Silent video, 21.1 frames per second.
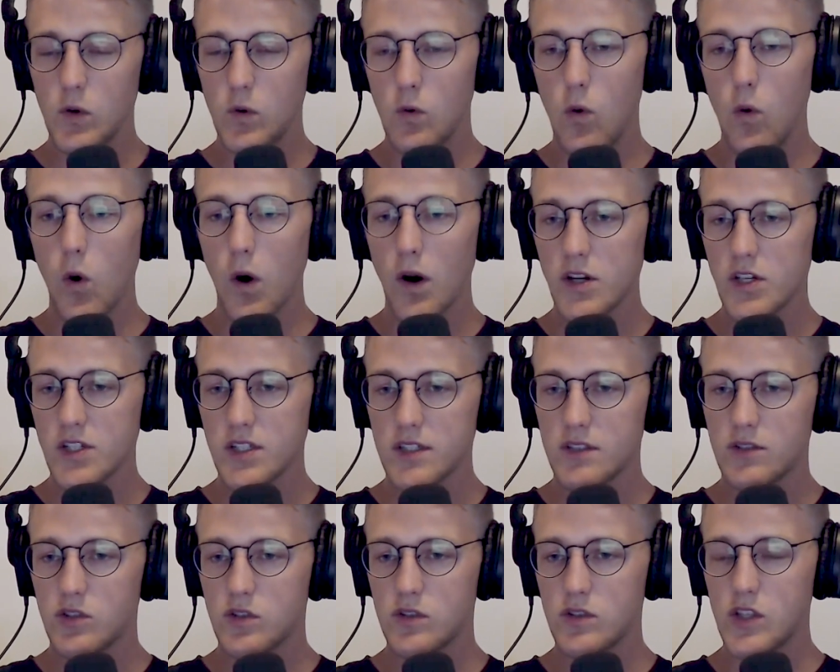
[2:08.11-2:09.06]
or just
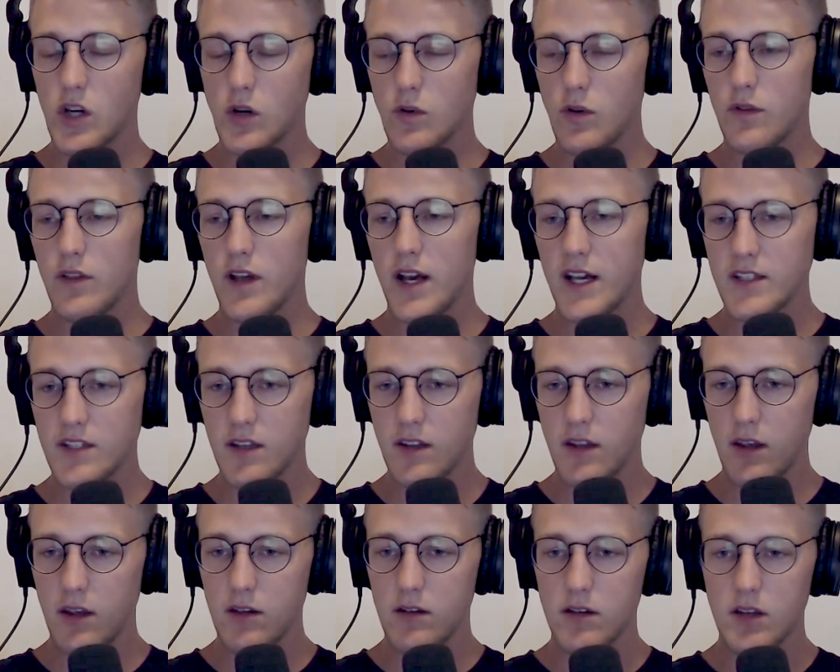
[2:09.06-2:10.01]
general thoughts on
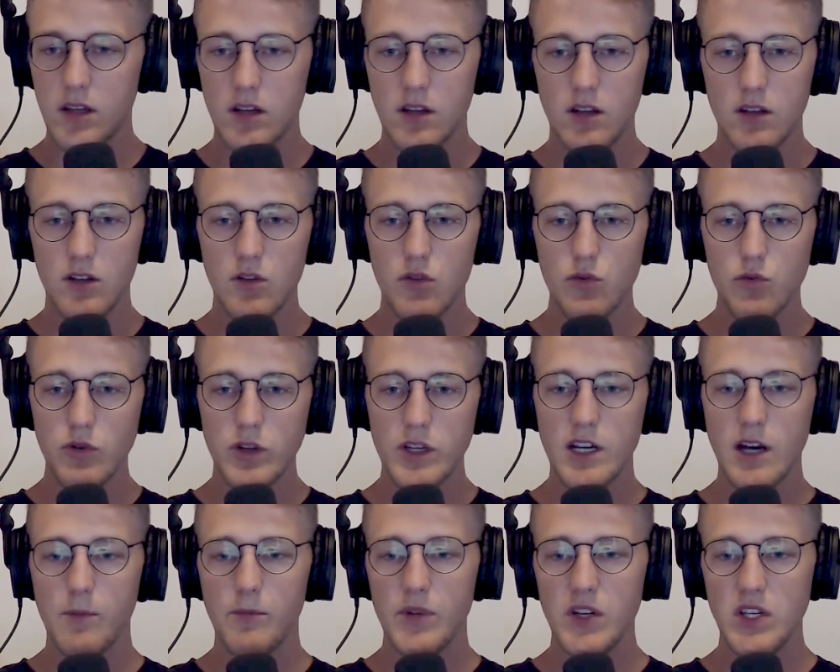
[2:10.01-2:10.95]
the three
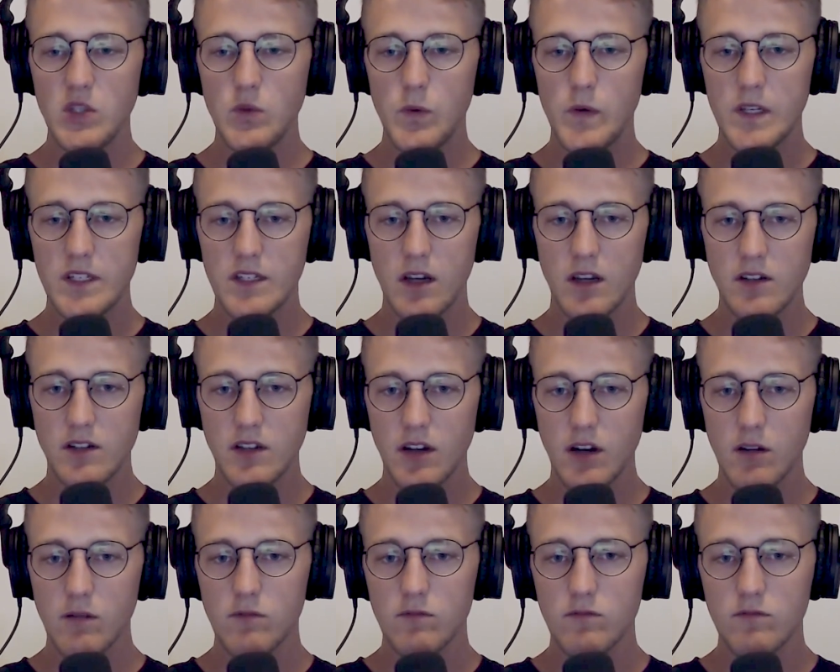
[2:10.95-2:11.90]
companies we discussed there.